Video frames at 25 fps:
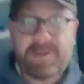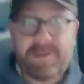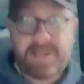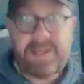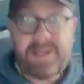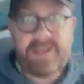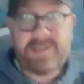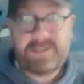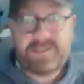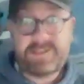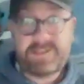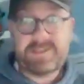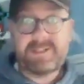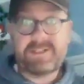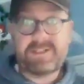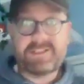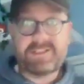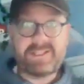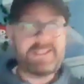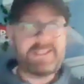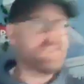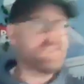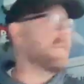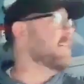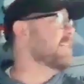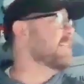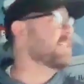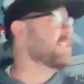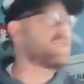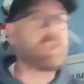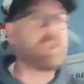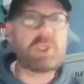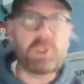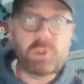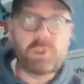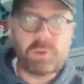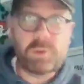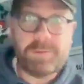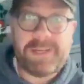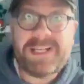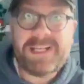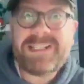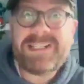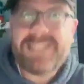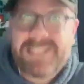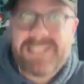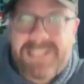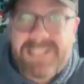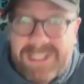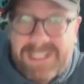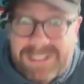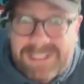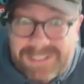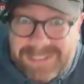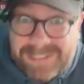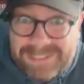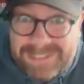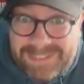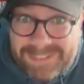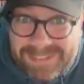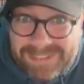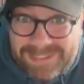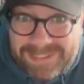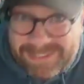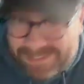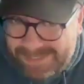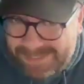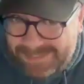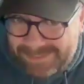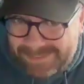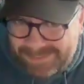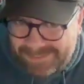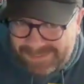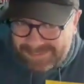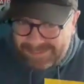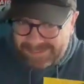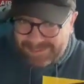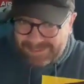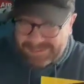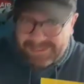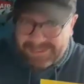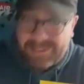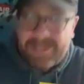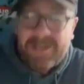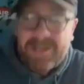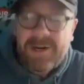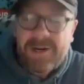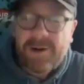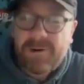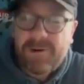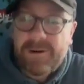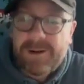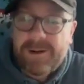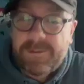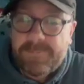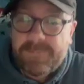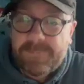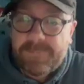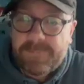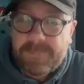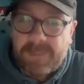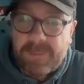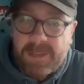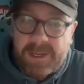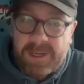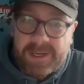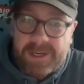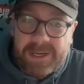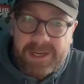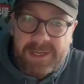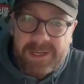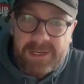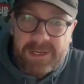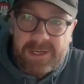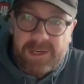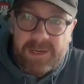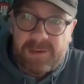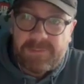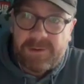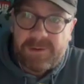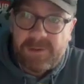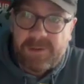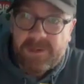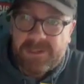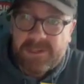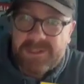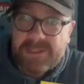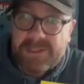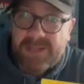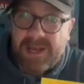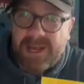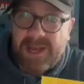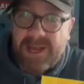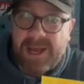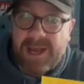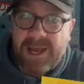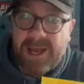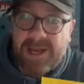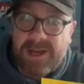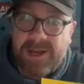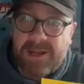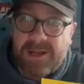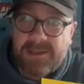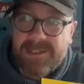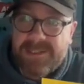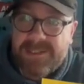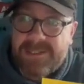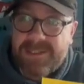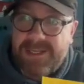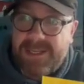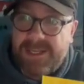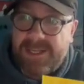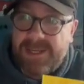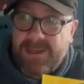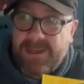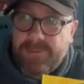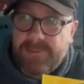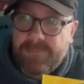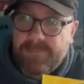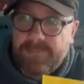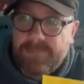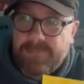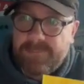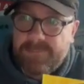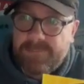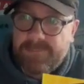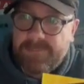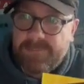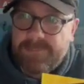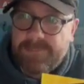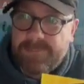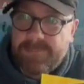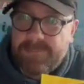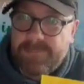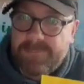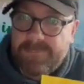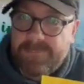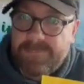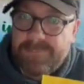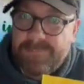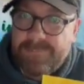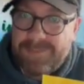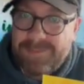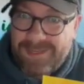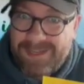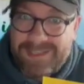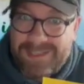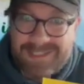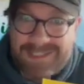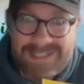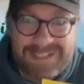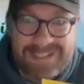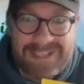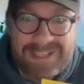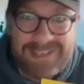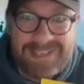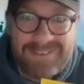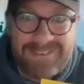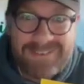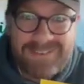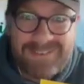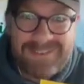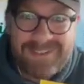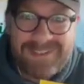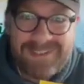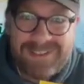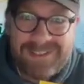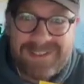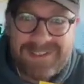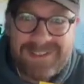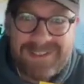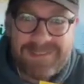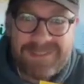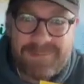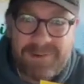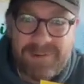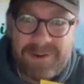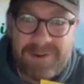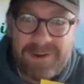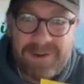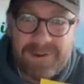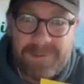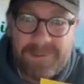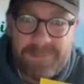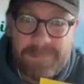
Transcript: it is. It's gloomy. It's dusky out there. All right. Okay. Love you lots. And I'll see you all tomorrow.